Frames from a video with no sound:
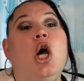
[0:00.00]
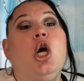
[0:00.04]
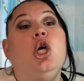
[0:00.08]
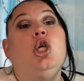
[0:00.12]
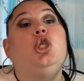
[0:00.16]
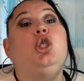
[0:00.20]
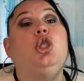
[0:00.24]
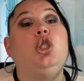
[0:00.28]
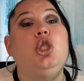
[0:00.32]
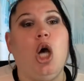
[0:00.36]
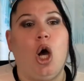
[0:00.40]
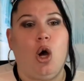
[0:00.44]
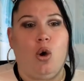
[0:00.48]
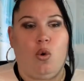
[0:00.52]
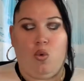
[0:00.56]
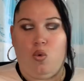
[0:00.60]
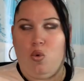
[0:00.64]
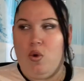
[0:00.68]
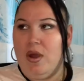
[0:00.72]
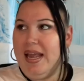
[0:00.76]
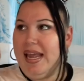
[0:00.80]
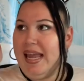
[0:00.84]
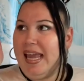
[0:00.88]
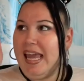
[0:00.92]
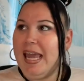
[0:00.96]
So
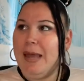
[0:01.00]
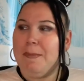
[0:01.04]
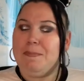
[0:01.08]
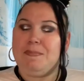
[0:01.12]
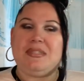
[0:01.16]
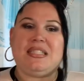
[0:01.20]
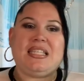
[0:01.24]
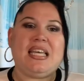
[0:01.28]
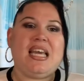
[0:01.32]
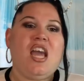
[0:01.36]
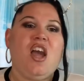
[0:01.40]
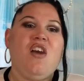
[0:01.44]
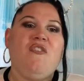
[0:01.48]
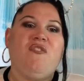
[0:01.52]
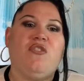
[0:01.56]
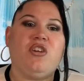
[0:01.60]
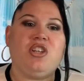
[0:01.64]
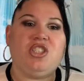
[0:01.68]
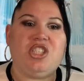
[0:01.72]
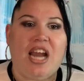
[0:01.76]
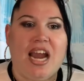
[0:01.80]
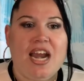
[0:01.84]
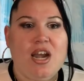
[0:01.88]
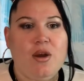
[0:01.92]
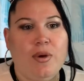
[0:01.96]
Ipsy for
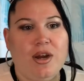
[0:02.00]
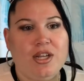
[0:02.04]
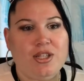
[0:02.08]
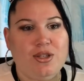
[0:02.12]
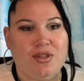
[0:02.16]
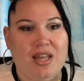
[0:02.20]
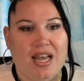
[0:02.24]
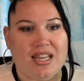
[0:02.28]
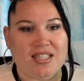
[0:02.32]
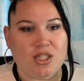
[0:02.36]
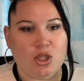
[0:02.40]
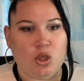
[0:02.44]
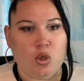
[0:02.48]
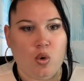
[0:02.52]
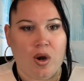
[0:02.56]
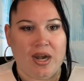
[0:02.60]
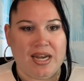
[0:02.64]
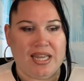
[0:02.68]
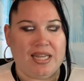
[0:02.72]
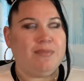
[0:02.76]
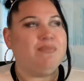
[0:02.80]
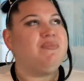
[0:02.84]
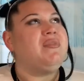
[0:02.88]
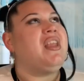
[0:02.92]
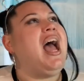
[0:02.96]
January 2020.